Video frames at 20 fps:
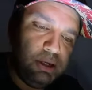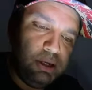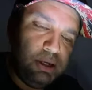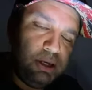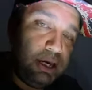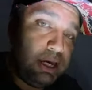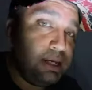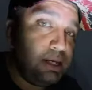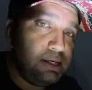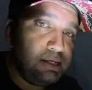
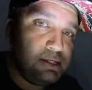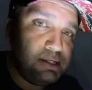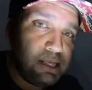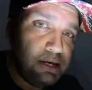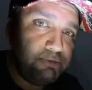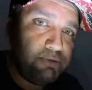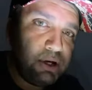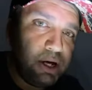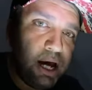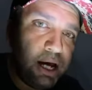and it's never
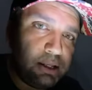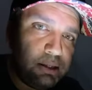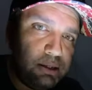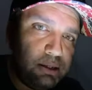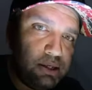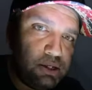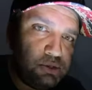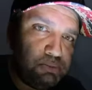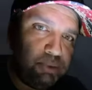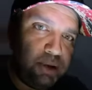gotten this
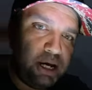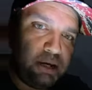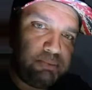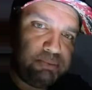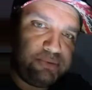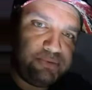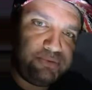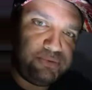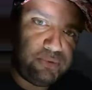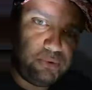bright
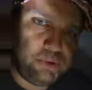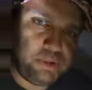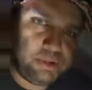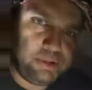before.